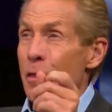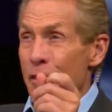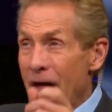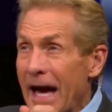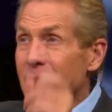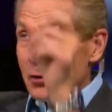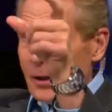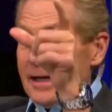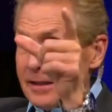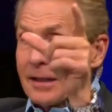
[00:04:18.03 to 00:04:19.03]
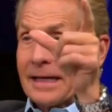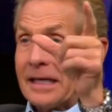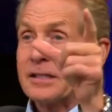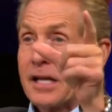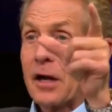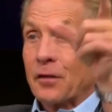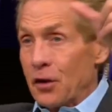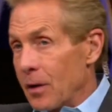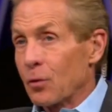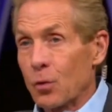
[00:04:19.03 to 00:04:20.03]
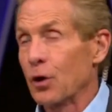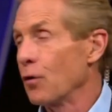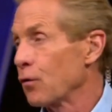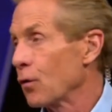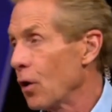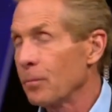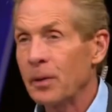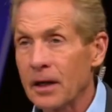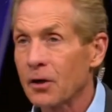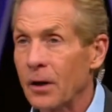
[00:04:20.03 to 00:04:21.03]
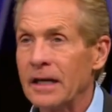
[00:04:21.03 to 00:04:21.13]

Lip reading: that great, like he's not the #1 overall pick great,